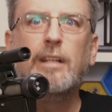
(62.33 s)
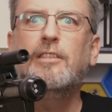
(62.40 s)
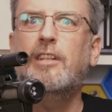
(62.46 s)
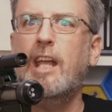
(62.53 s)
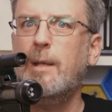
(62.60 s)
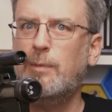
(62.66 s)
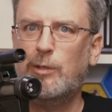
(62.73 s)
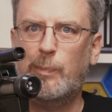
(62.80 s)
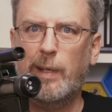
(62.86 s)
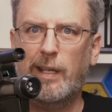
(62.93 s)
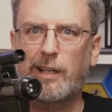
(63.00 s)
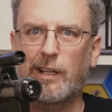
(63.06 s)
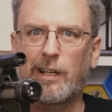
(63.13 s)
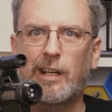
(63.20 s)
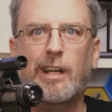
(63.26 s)
Same
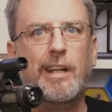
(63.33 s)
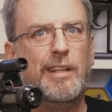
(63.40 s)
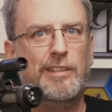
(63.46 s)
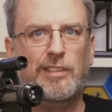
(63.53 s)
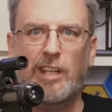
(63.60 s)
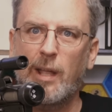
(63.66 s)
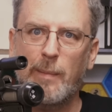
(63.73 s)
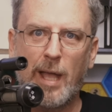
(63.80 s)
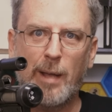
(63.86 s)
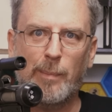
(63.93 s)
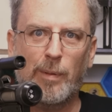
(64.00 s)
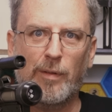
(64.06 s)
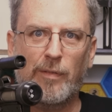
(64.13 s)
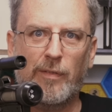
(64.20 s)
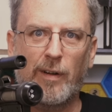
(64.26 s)
speaker, same
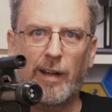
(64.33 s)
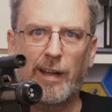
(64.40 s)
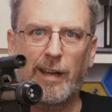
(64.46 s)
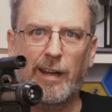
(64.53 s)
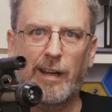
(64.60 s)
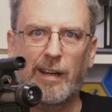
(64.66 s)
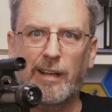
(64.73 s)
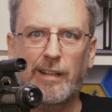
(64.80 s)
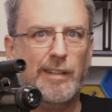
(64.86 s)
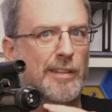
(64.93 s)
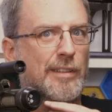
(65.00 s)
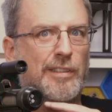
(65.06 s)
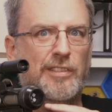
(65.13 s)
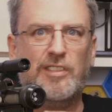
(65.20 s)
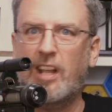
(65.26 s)
amplifier,
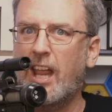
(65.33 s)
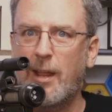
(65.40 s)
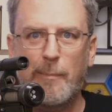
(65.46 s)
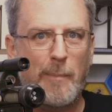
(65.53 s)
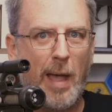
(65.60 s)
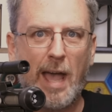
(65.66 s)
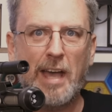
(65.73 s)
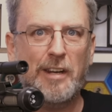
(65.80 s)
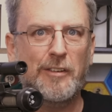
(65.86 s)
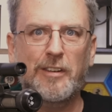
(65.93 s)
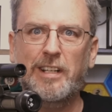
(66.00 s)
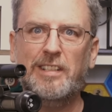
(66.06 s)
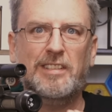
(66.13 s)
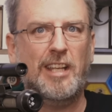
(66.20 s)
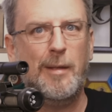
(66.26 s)
same
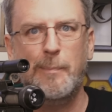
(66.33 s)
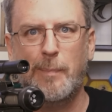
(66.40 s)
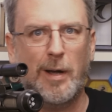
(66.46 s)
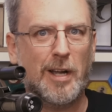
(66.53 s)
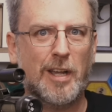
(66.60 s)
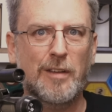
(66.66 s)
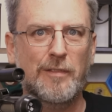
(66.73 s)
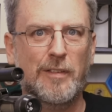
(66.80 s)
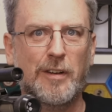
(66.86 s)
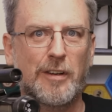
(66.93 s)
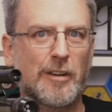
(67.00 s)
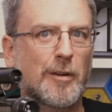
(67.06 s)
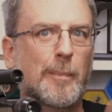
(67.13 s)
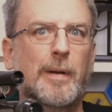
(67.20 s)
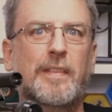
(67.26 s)
battery, same buck
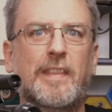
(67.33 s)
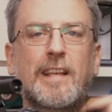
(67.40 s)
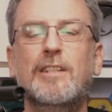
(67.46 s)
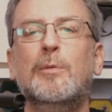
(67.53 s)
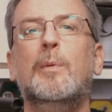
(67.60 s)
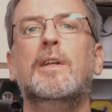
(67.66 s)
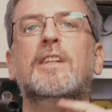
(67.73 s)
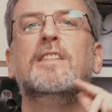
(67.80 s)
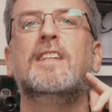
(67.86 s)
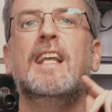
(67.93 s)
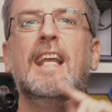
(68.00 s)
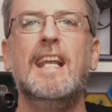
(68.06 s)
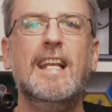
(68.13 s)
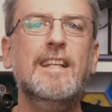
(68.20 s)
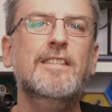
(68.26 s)
converter, but this one is
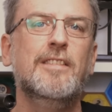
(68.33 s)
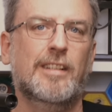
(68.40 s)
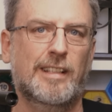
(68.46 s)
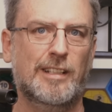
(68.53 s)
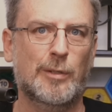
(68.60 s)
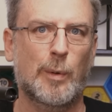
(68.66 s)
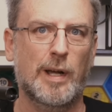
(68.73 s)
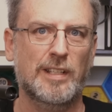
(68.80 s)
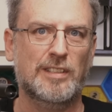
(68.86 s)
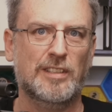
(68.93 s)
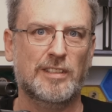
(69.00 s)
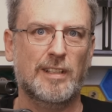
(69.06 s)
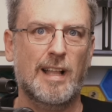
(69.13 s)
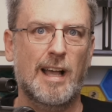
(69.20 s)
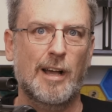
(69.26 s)
easily twice
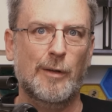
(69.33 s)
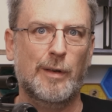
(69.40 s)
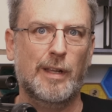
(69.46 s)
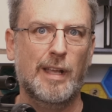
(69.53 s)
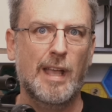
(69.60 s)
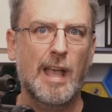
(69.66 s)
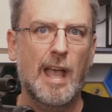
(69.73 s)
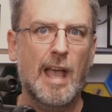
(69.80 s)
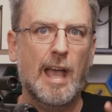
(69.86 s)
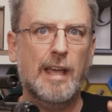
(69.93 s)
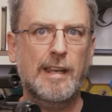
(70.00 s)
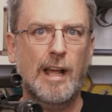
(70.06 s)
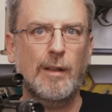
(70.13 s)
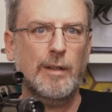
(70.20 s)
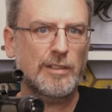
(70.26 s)
as loud.
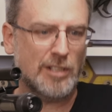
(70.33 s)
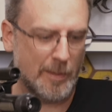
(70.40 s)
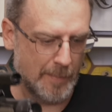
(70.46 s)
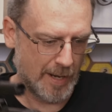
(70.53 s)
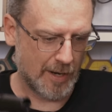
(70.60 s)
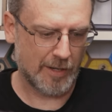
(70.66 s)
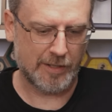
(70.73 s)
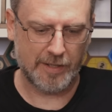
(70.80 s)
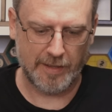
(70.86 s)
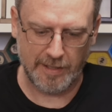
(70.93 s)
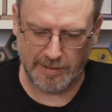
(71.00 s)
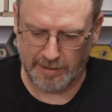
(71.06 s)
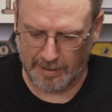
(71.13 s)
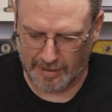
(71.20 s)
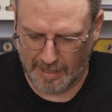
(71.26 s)
And now let's compare it to this little